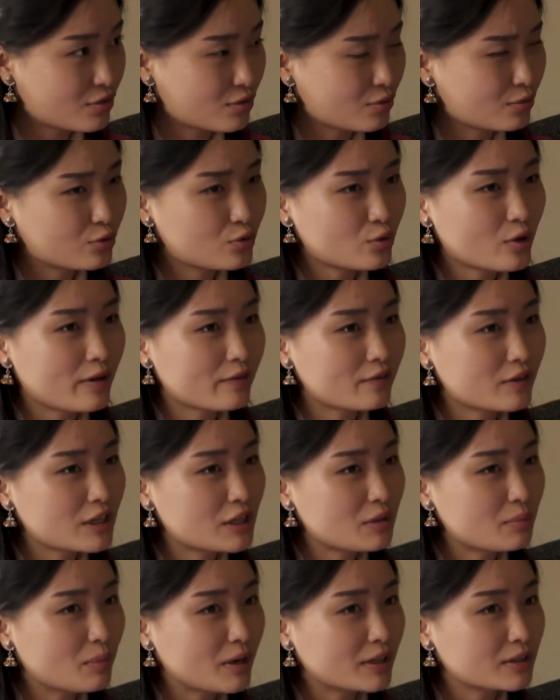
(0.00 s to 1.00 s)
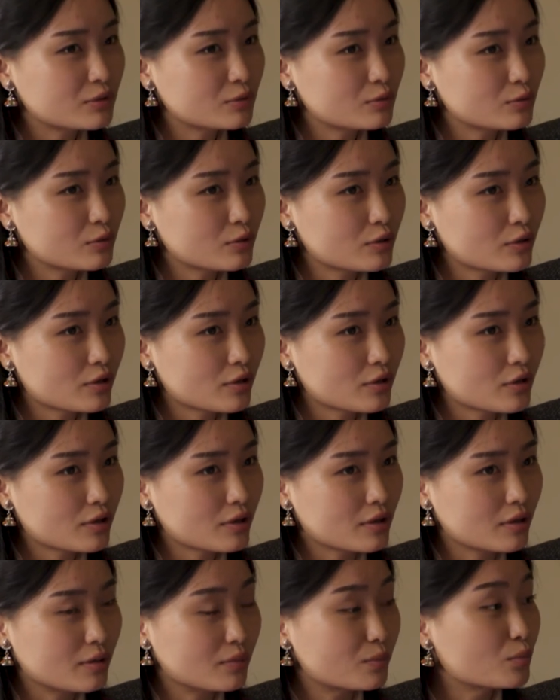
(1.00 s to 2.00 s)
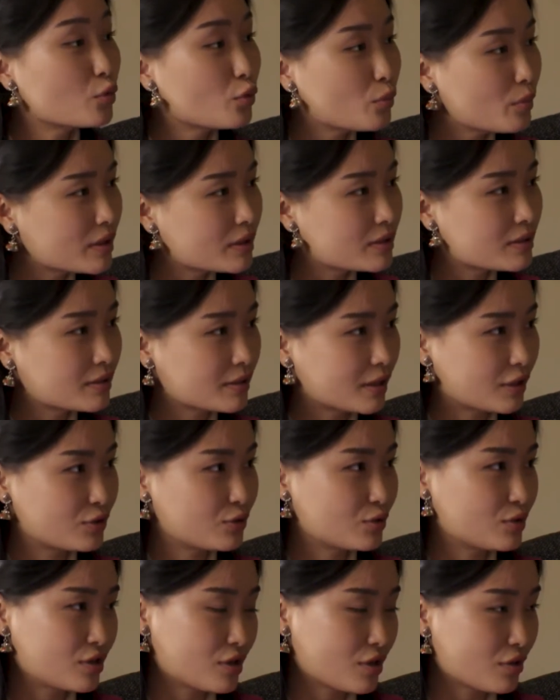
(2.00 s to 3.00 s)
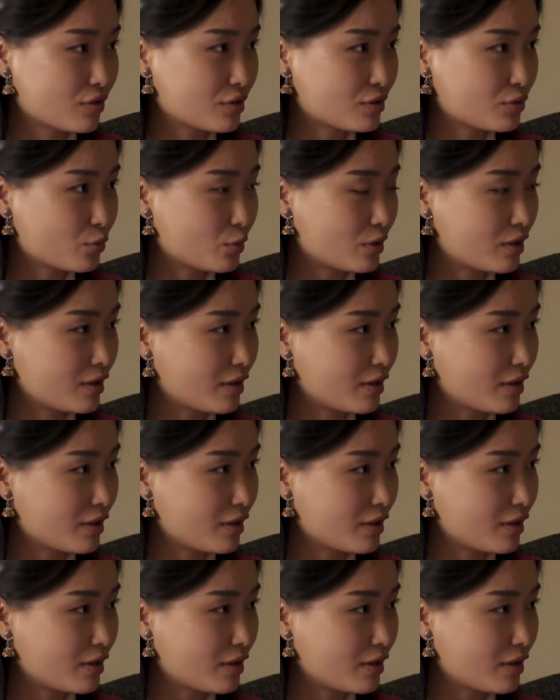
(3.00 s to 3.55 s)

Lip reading: So do you have any particular moment that you cherish with